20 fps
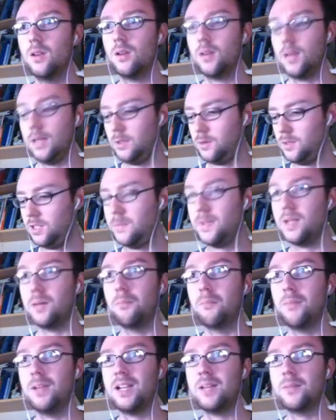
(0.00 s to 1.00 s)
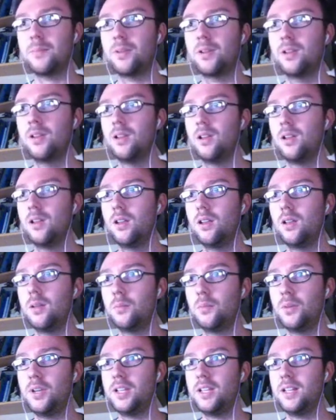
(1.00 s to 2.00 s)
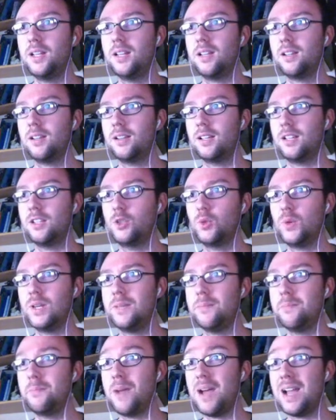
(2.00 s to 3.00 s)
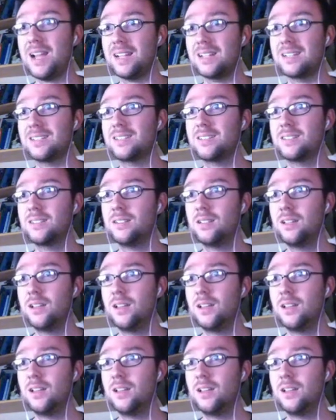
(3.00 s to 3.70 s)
Okay, so I need to make a map. I'm breaking in. I gotta get 20 bags.